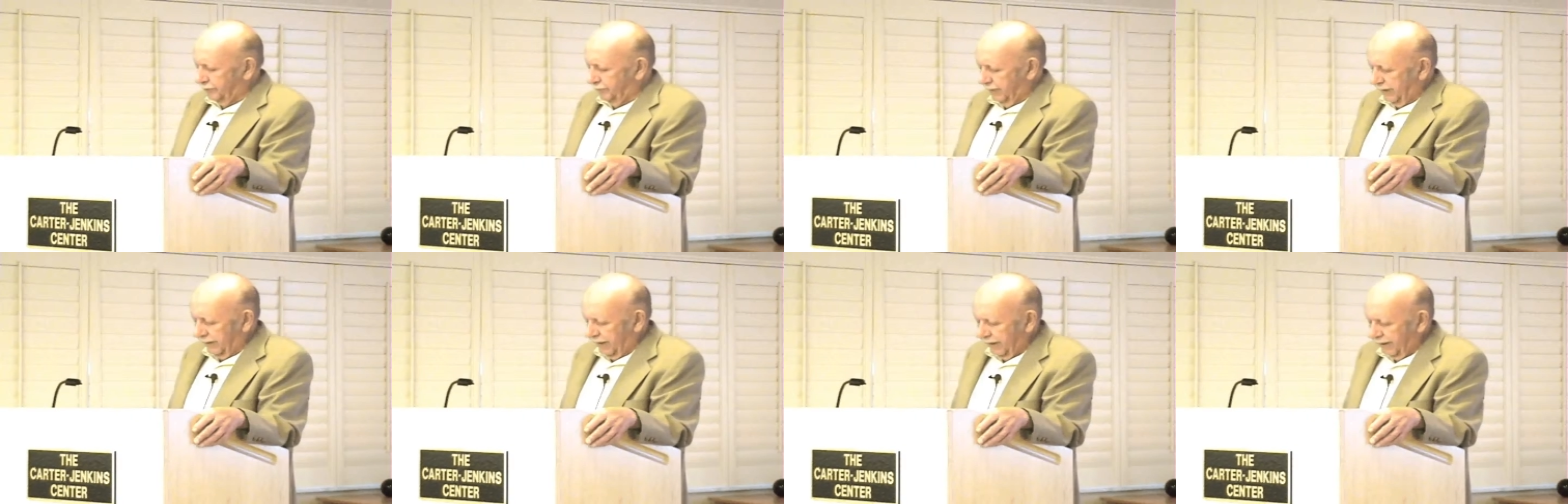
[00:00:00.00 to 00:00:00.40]

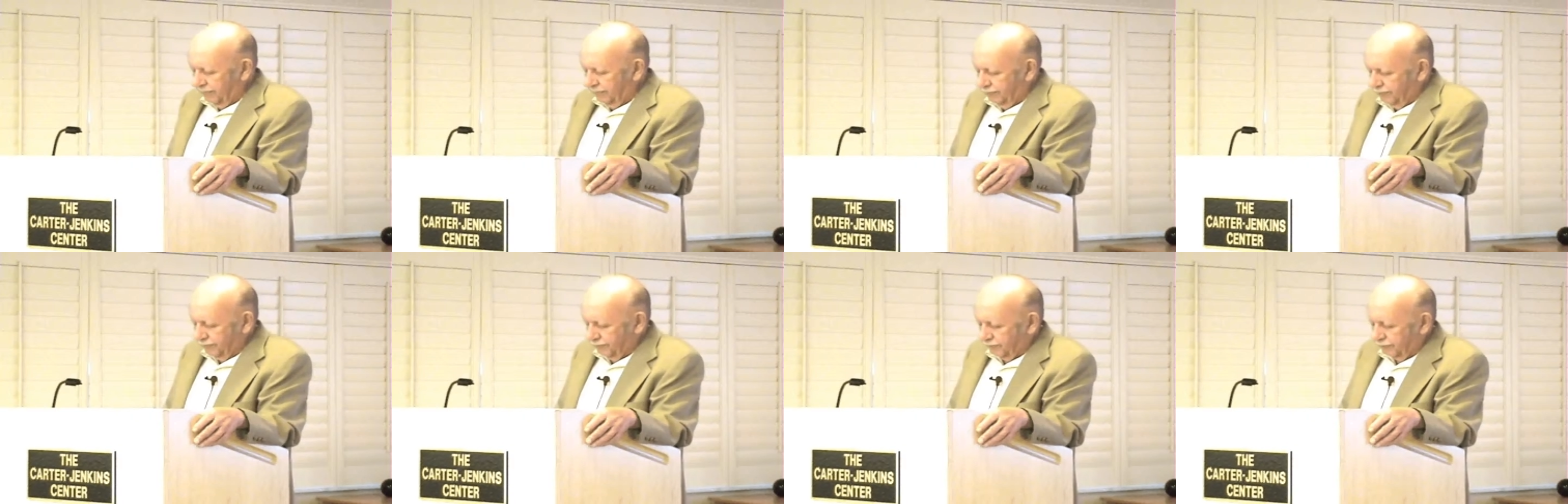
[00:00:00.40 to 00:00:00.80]

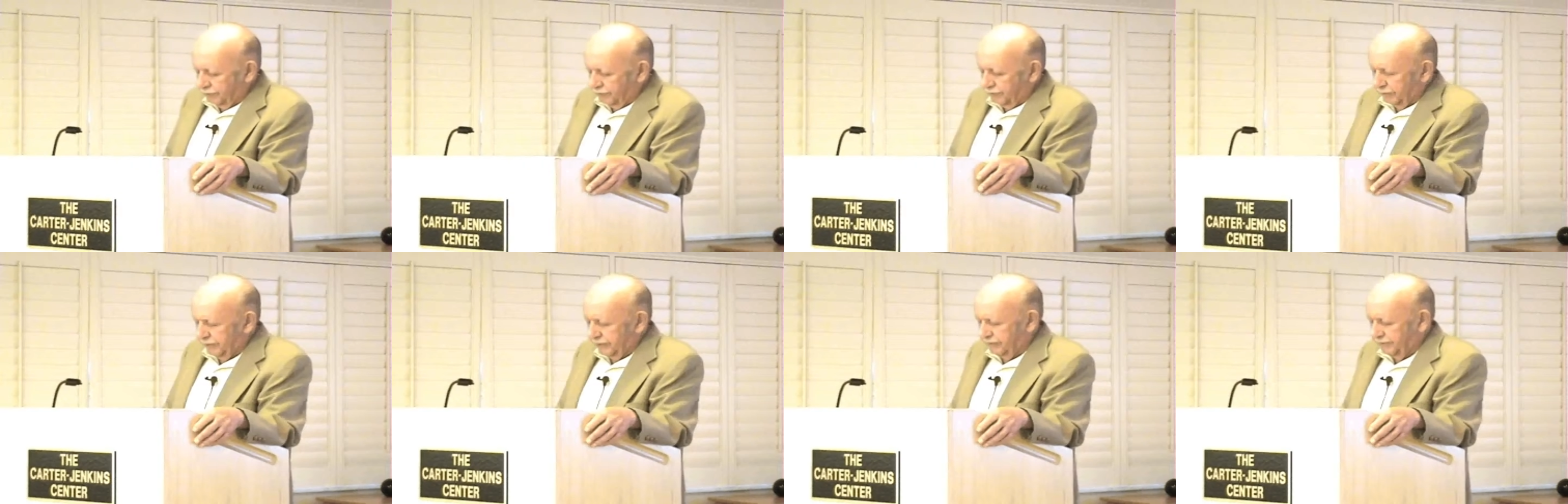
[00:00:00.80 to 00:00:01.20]
behavior
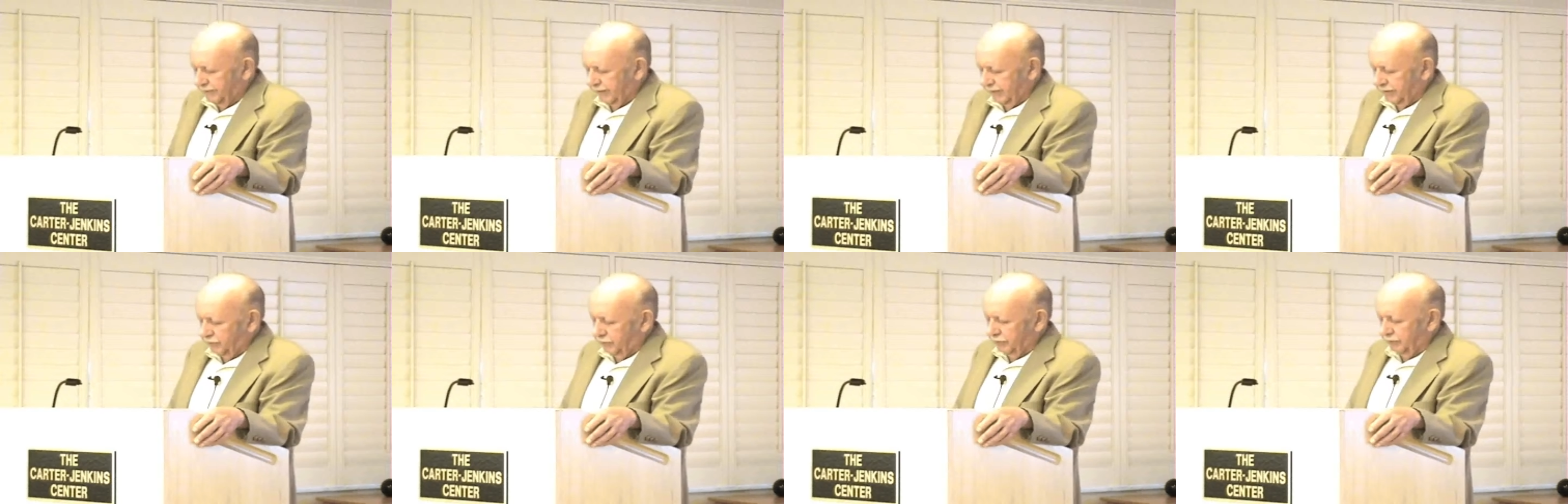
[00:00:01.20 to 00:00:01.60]
from the
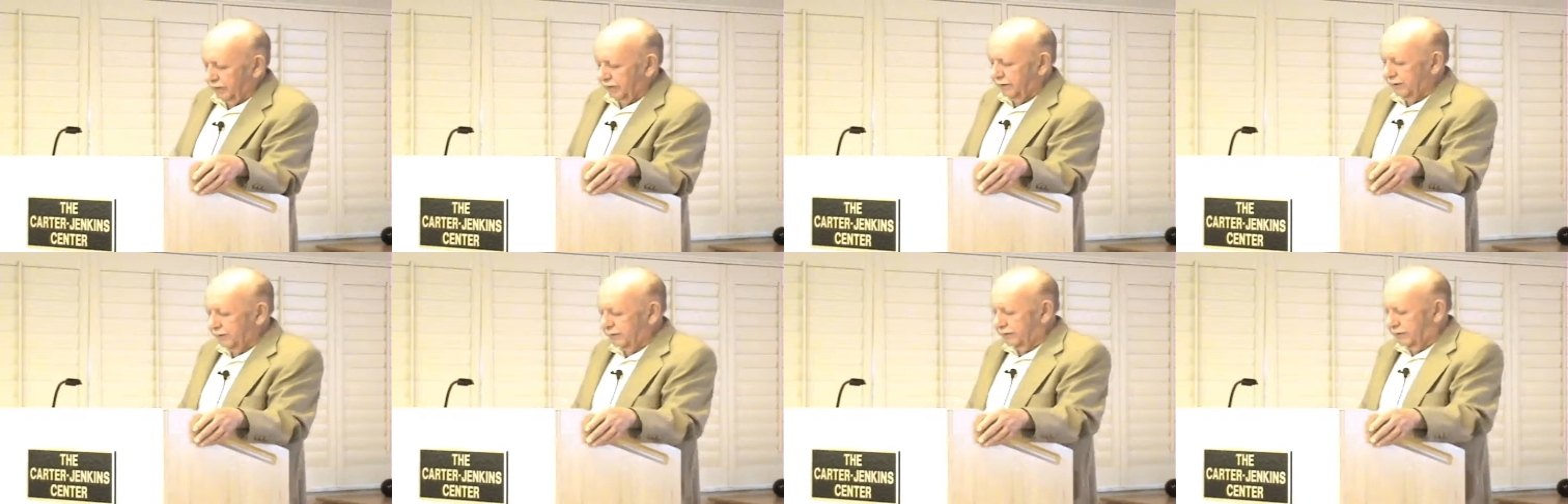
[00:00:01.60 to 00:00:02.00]

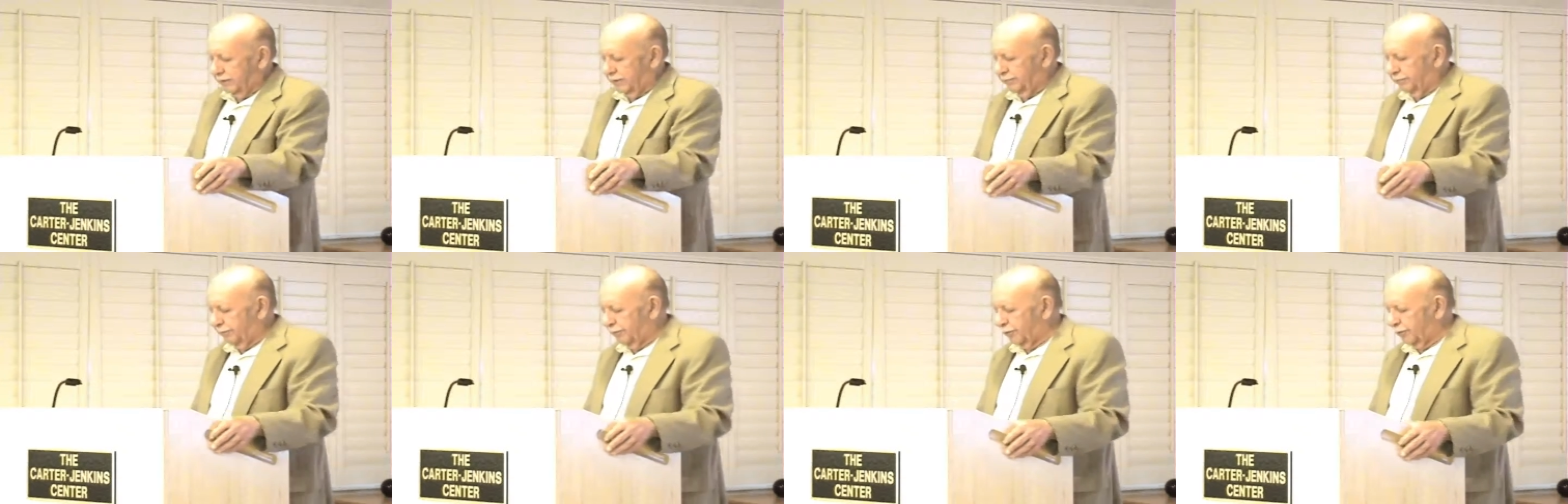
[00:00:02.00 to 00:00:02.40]
psychoanalytic
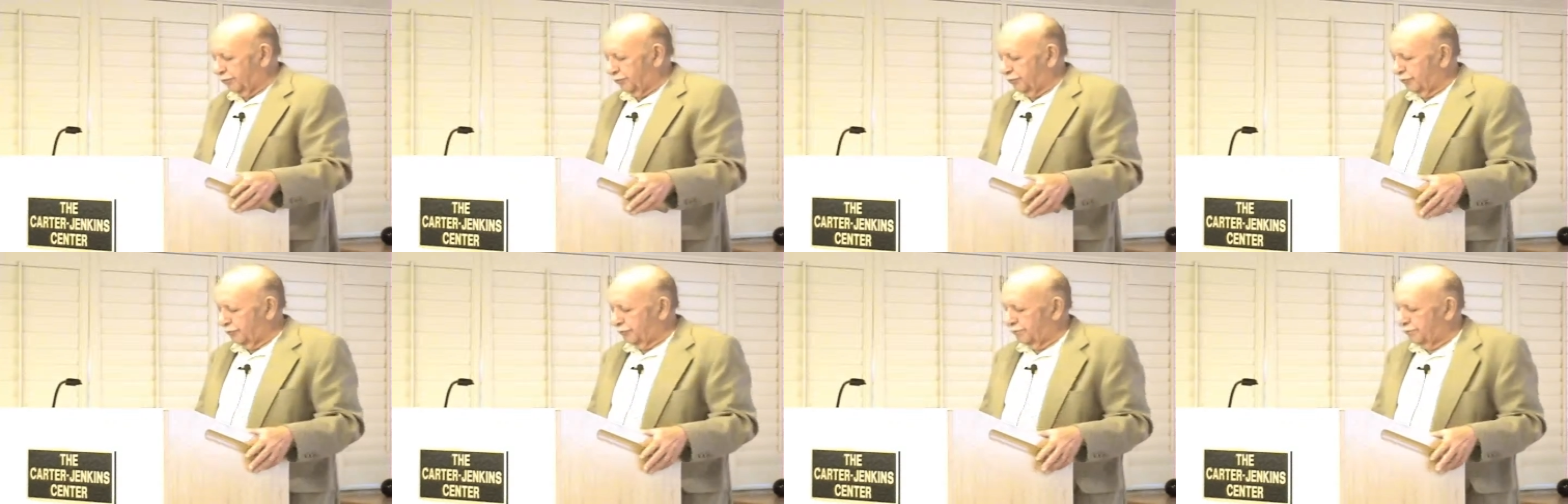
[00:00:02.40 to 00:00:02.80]

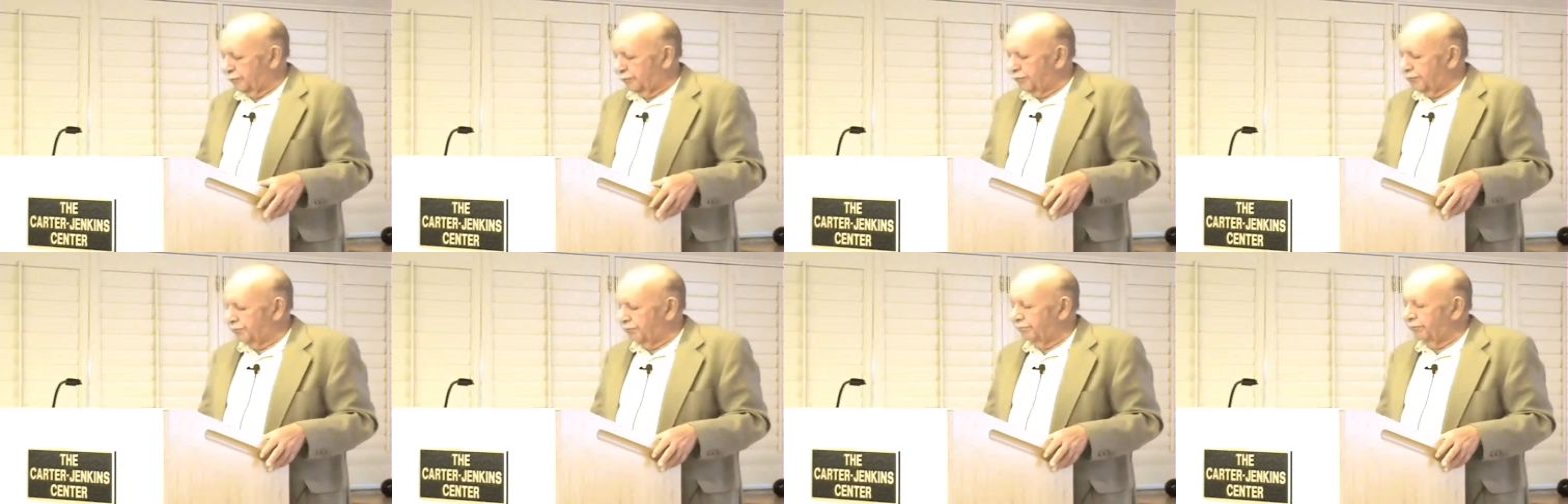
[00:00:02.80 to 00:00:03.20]
point of
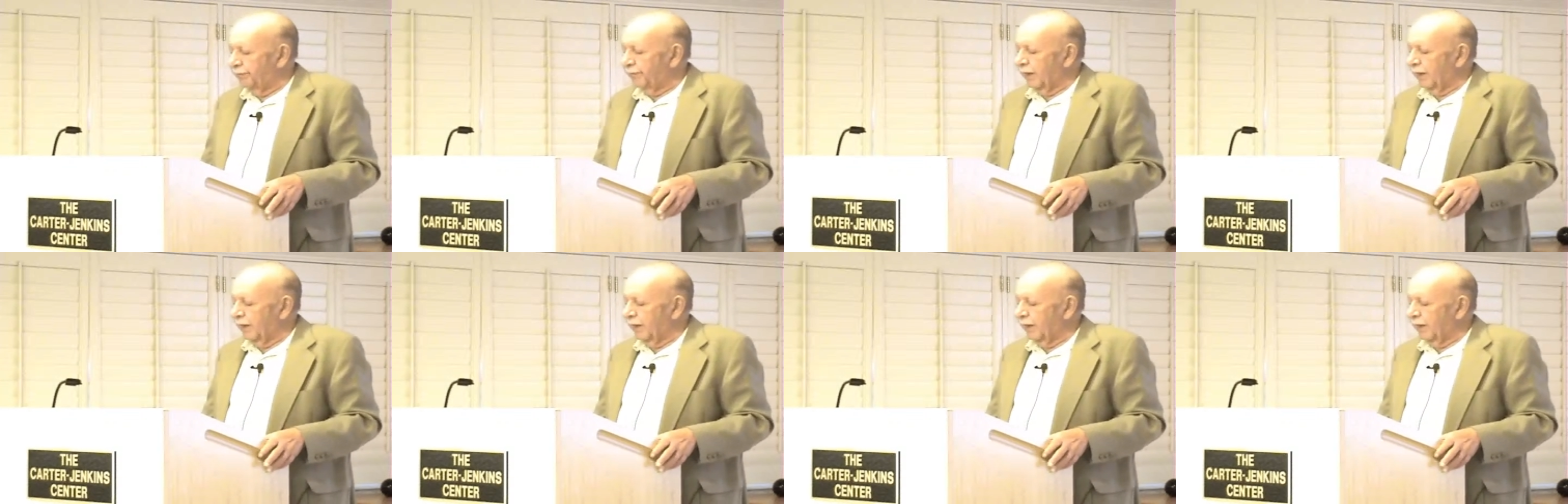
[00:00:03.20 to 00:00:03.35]
view,